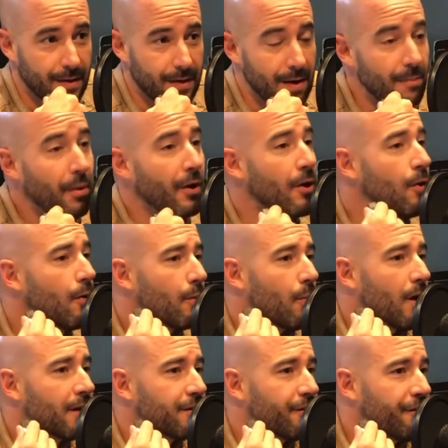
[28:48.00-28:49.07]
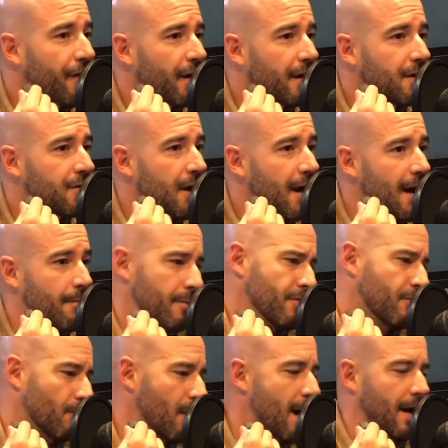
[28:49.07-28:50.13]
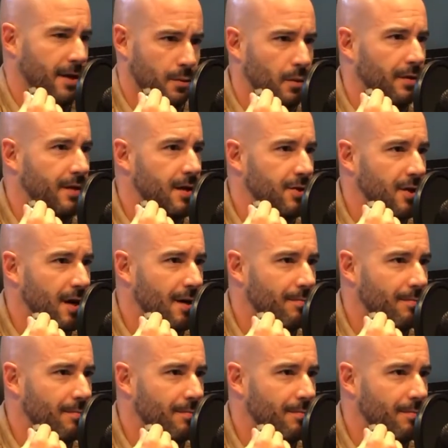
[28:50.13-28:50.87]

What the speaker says: But who would want the fucking job? You're The Rock. You want that job?